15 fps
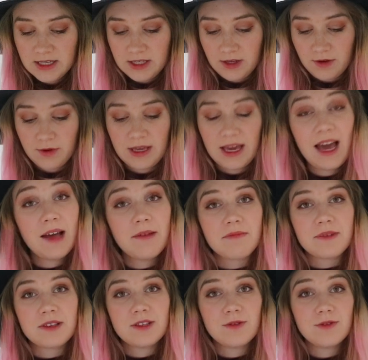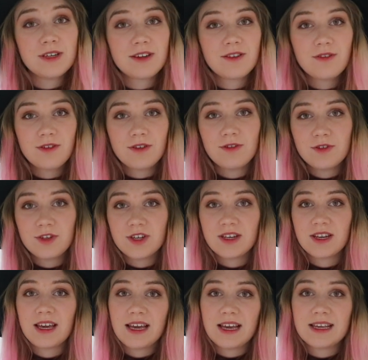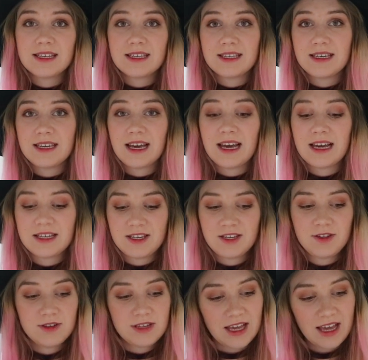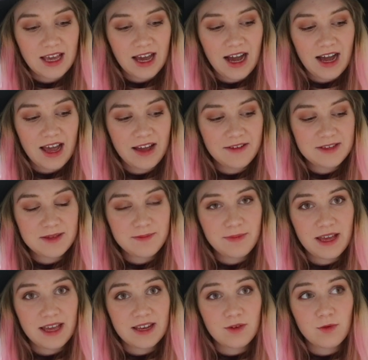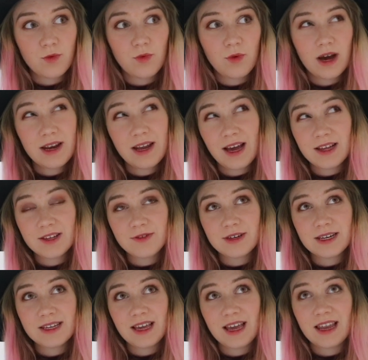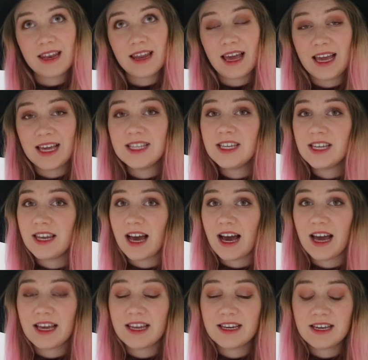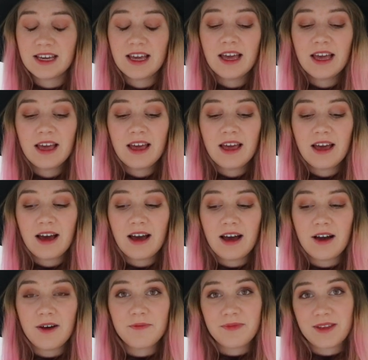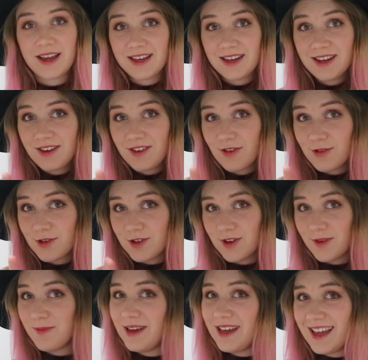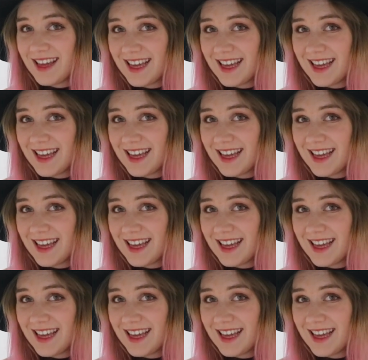So yeah, so the conclusion is that today I have spent 189. I didn't go shopping,